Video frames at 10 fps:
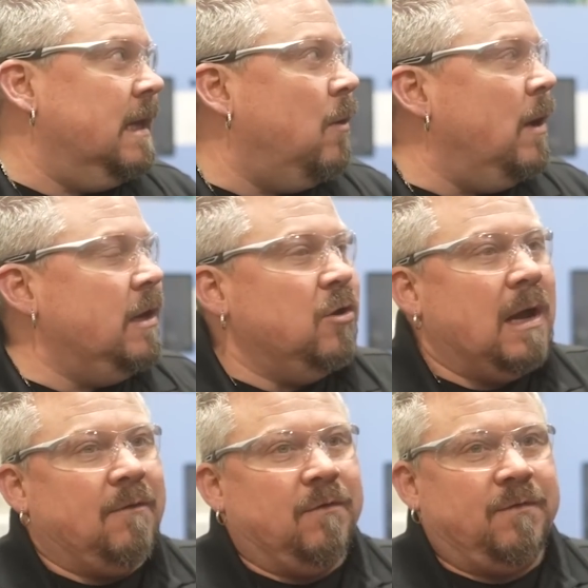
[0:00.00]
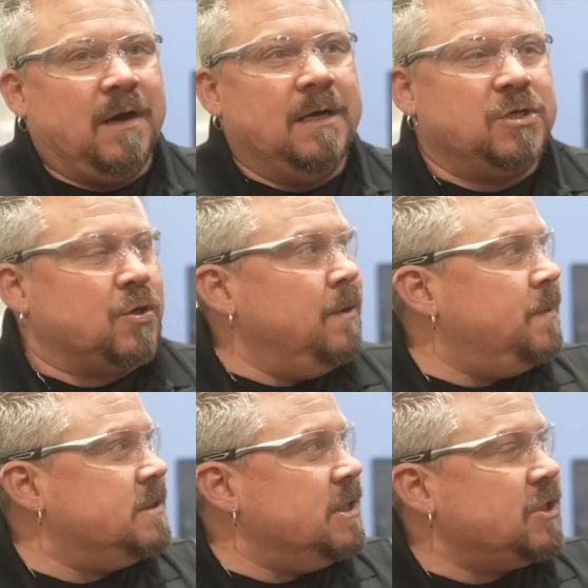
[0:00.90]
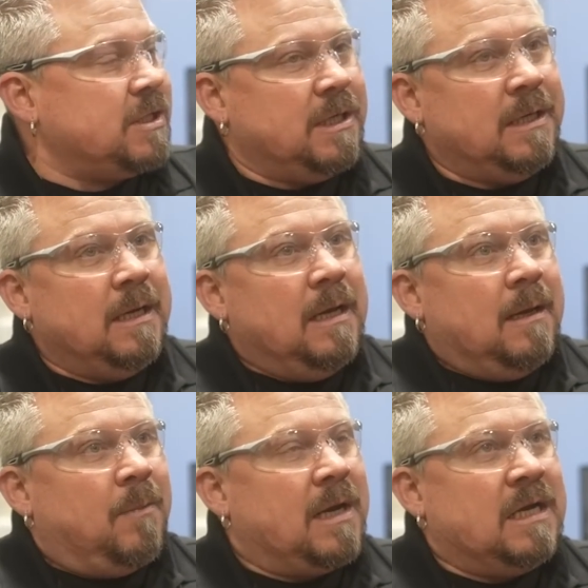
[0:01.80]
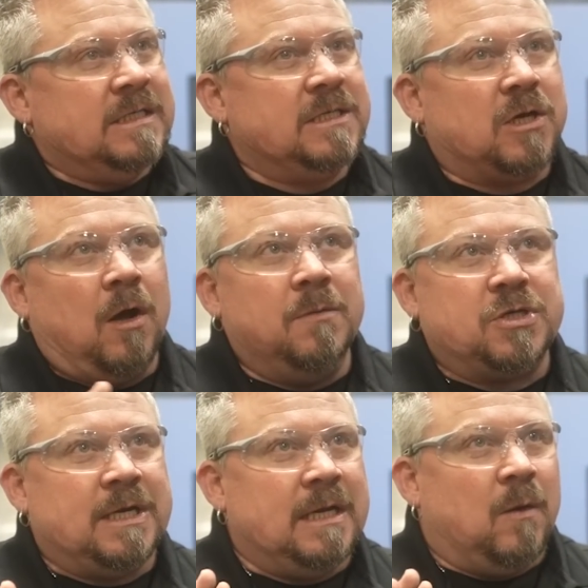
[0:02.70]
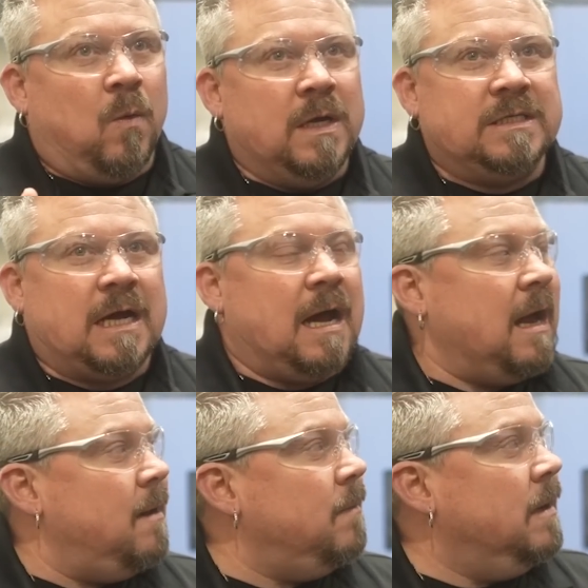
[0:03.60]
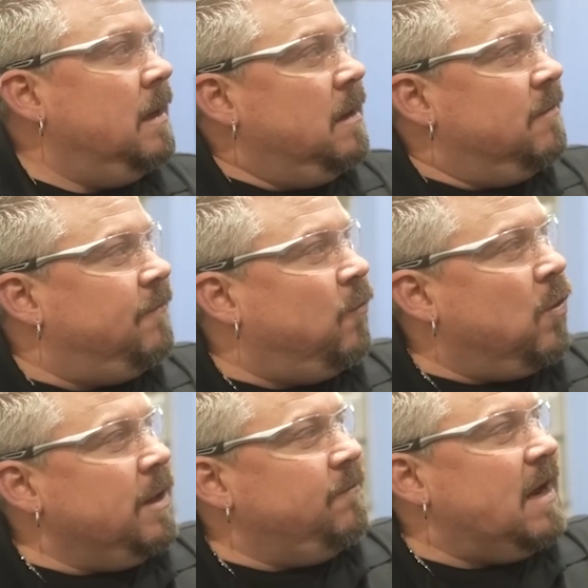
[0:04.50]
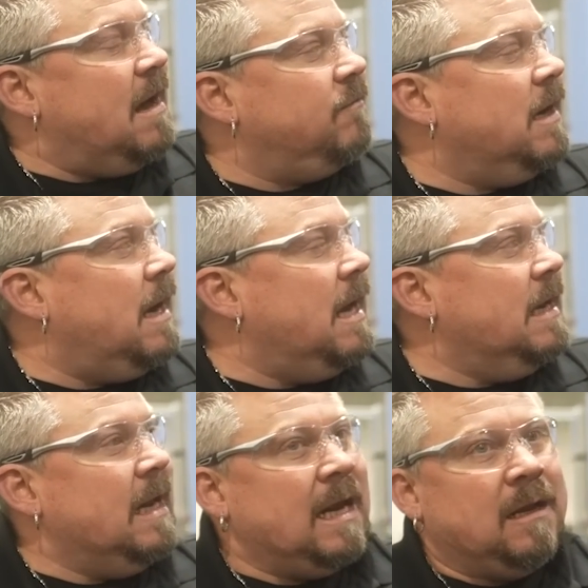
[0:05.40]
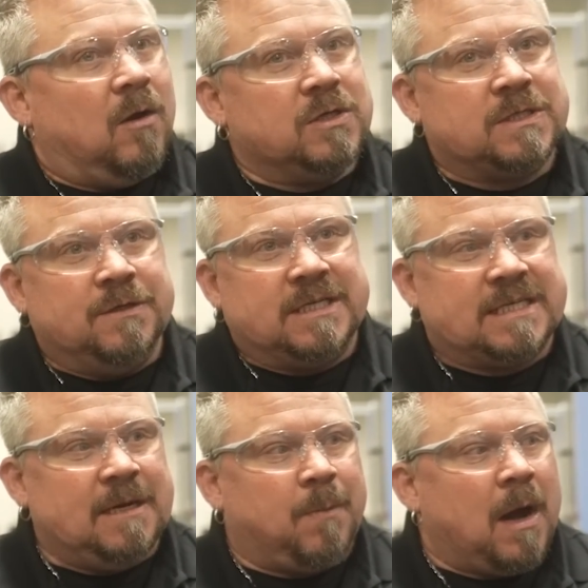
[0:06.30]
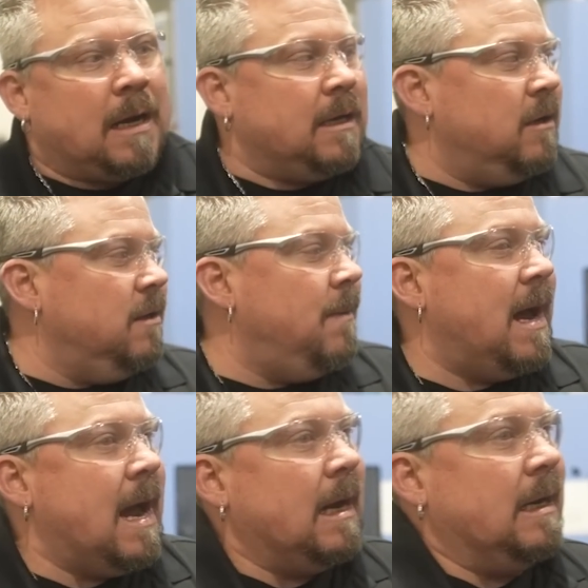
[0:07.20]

That way you have a very true position because it's all machined at one time for the valve guide and also the seat pocket on the back.